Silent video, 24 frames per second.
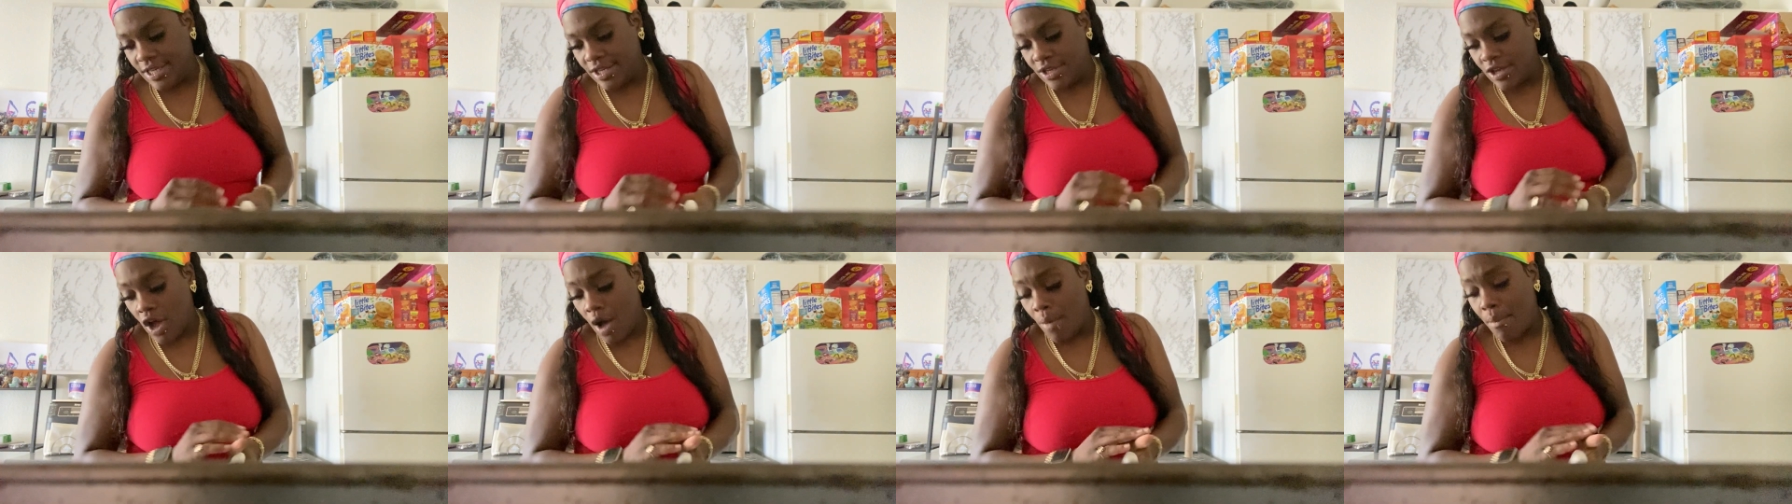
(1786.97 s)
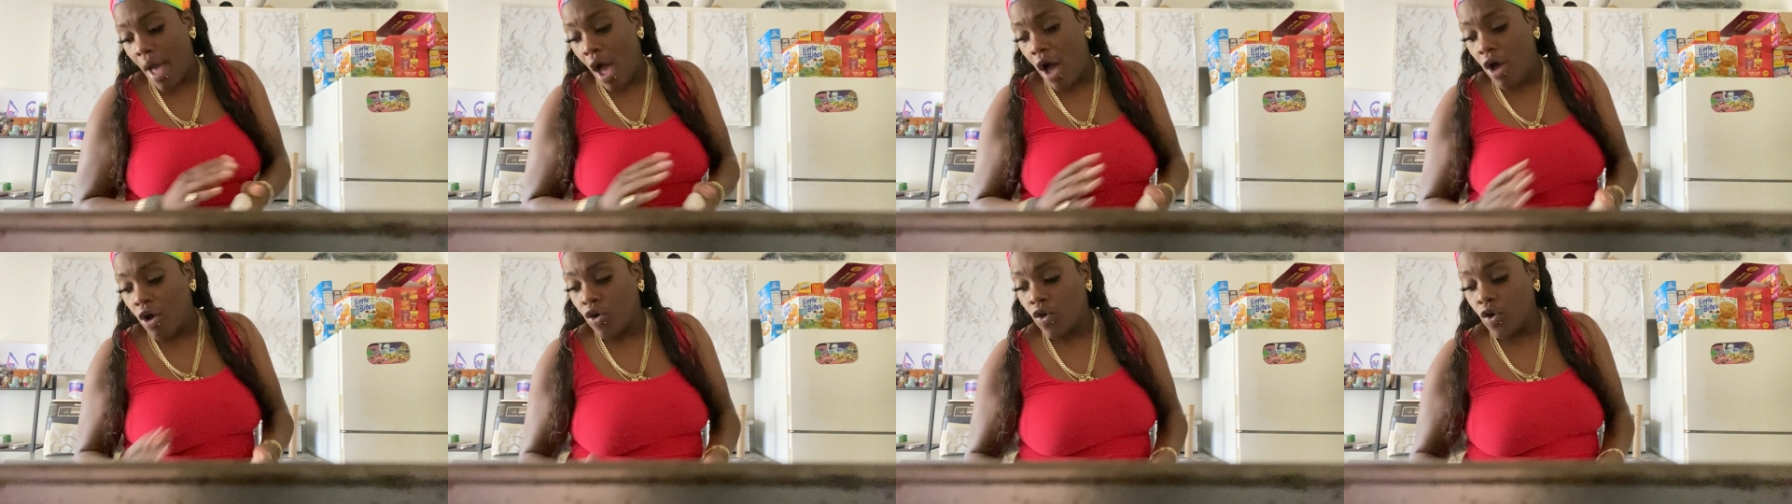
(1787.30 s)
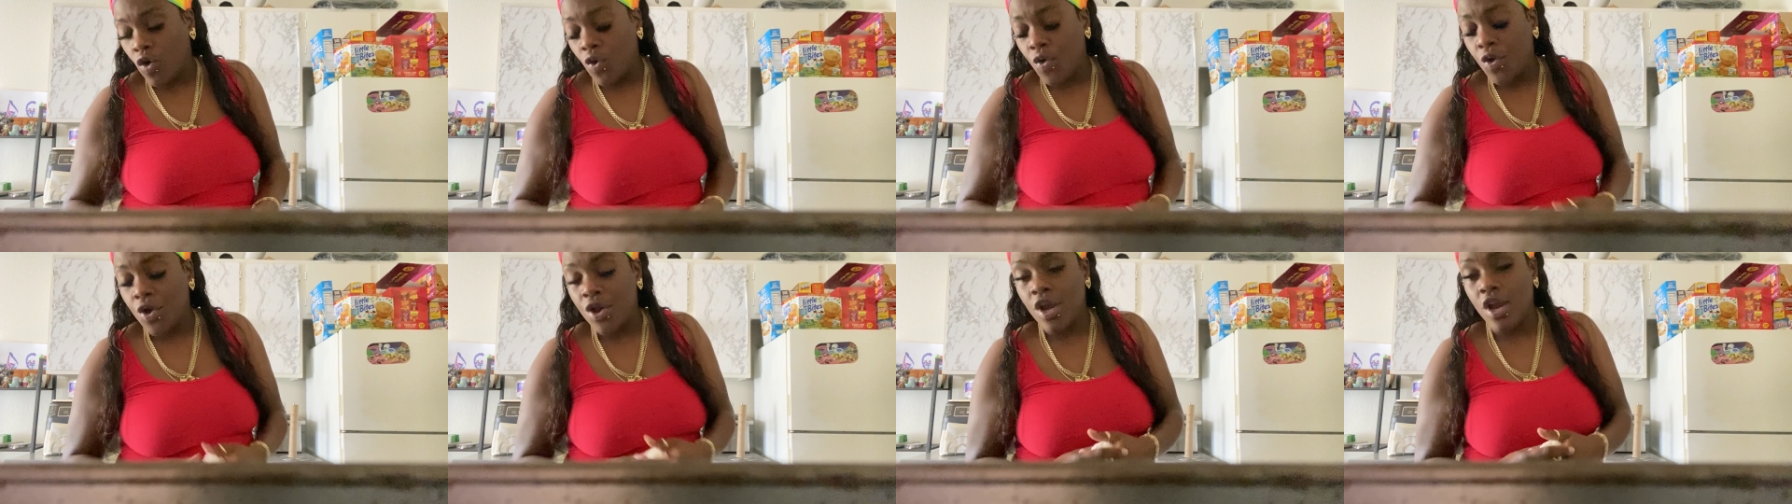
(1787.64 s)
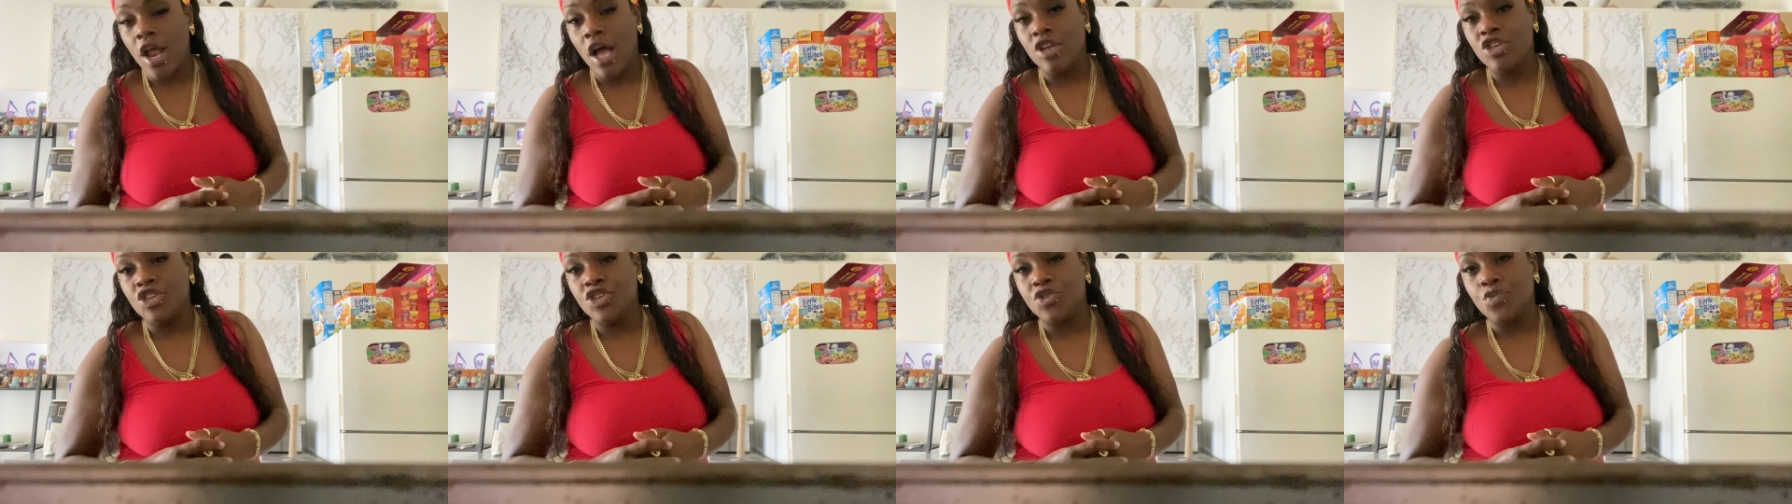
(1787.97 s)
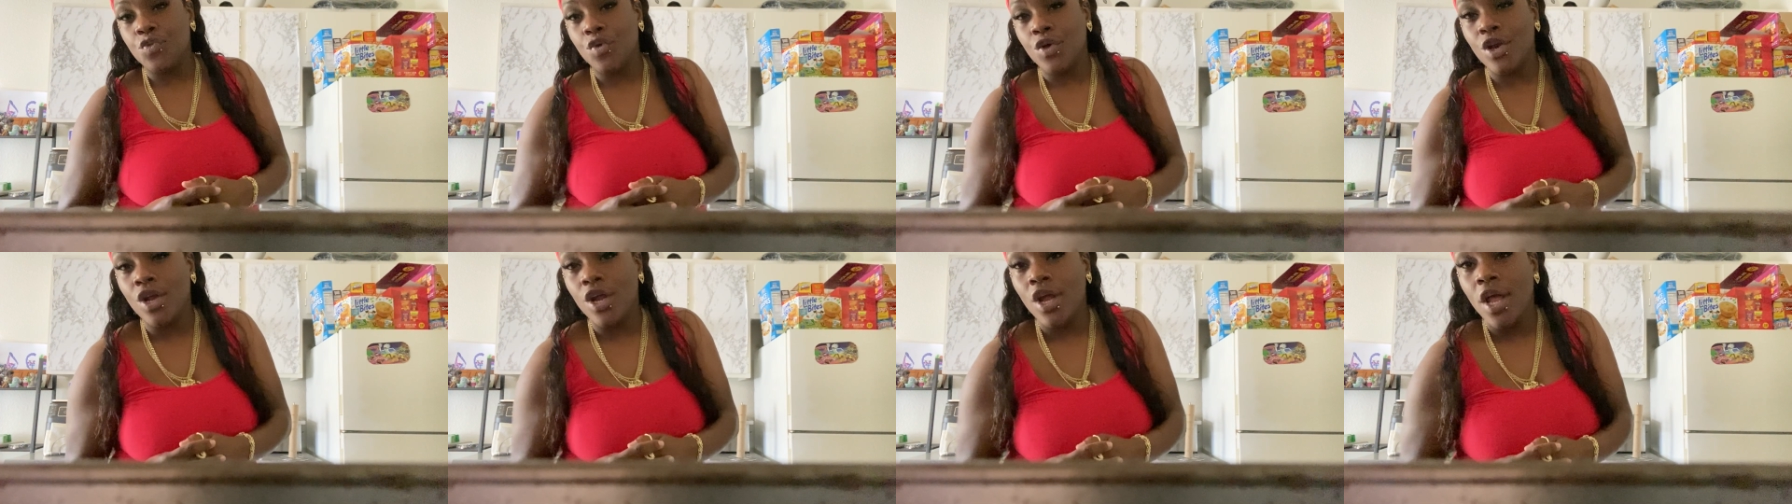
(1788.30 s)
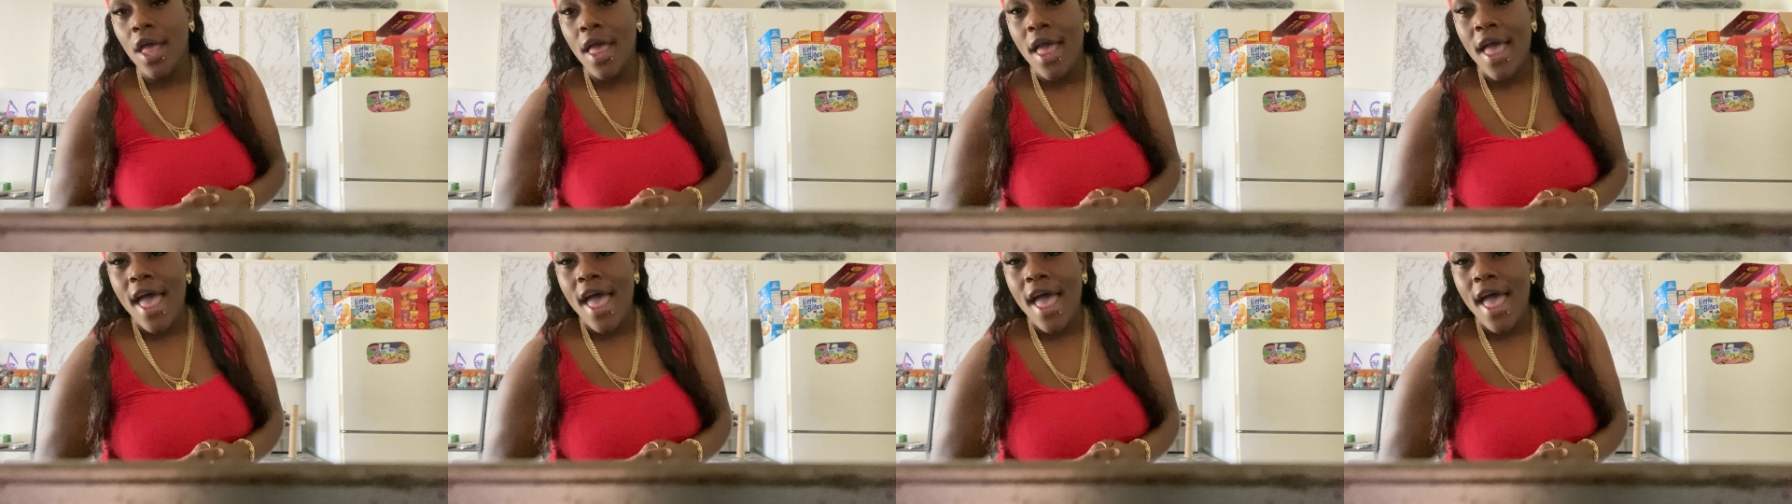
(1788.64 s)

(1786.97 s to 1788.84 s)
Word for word: You know, I'm outgoing and I just want to